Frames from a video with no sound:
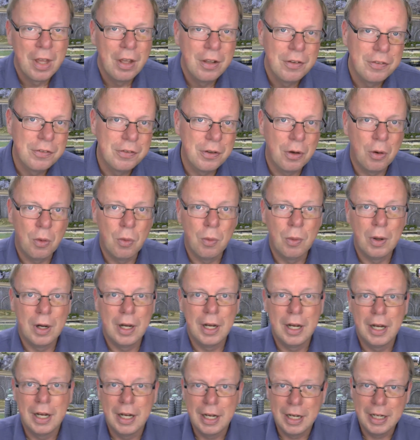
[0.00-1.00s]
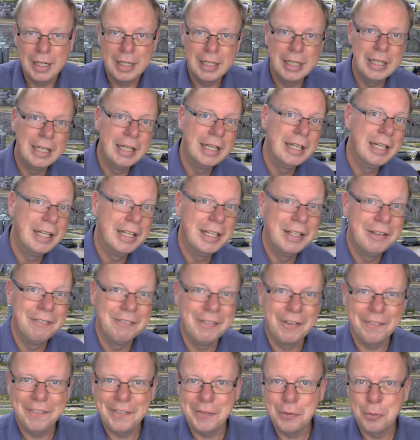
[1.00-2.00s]
So uh,
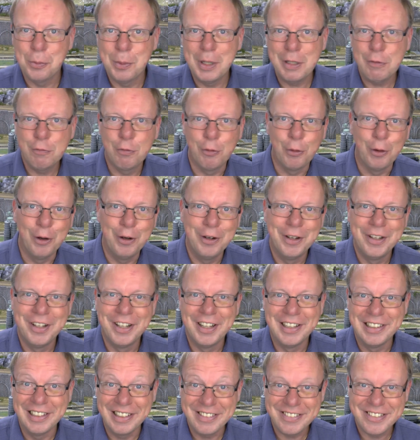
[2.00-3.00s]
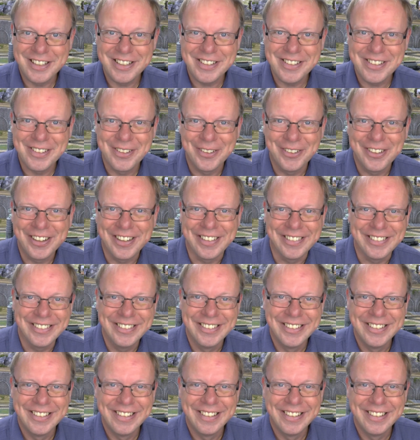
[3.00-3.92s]
Nothing to wait for. Let's get started.